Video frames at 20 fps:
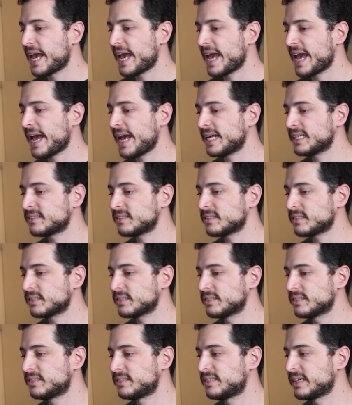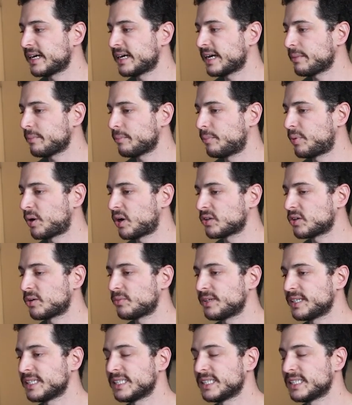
and the bottom